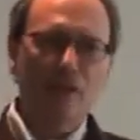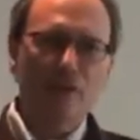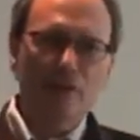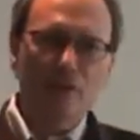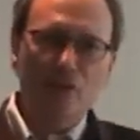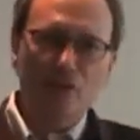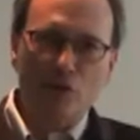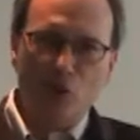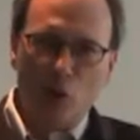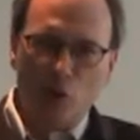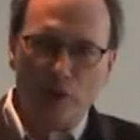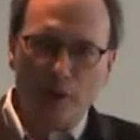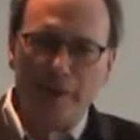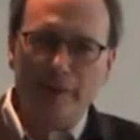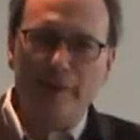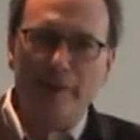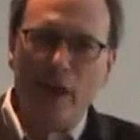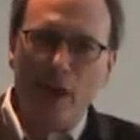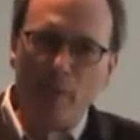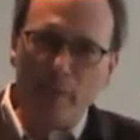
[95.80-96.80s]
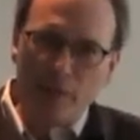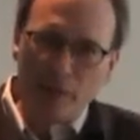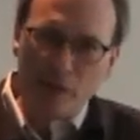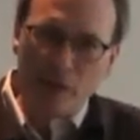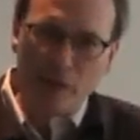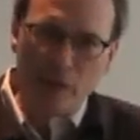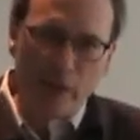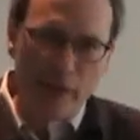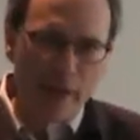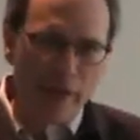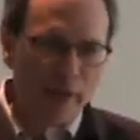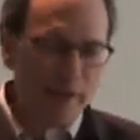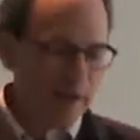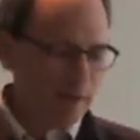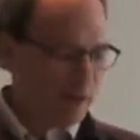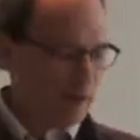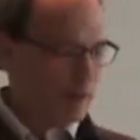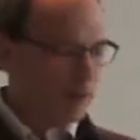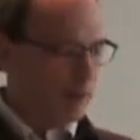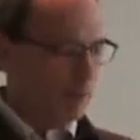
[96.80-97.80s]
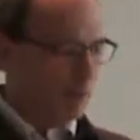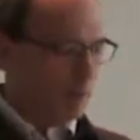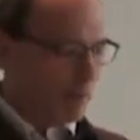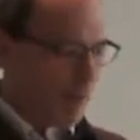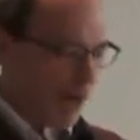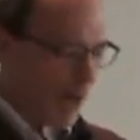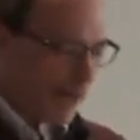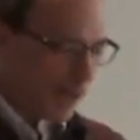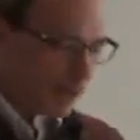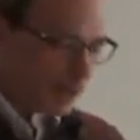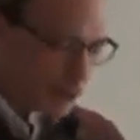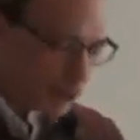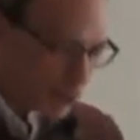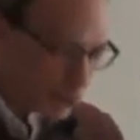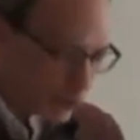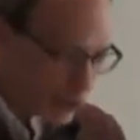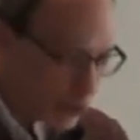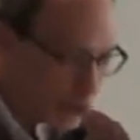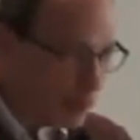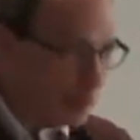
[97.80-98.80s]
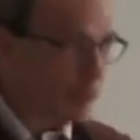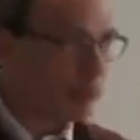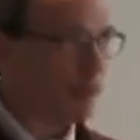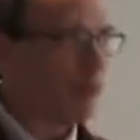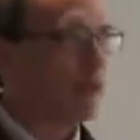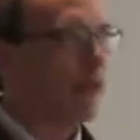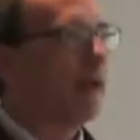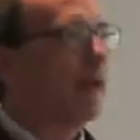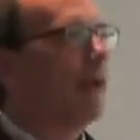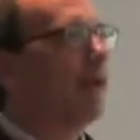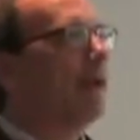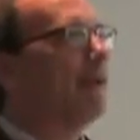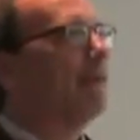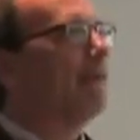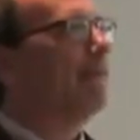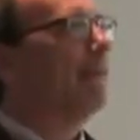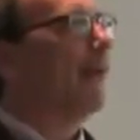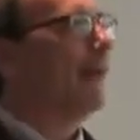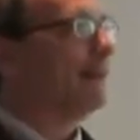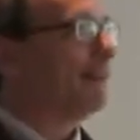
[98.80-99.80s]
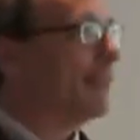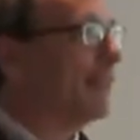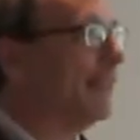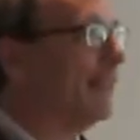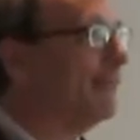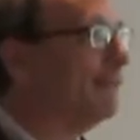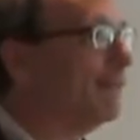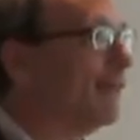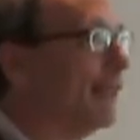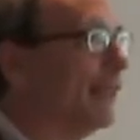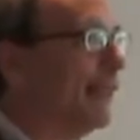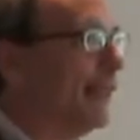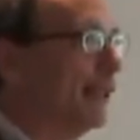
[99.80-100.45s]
So to demonstrate my assertion that TV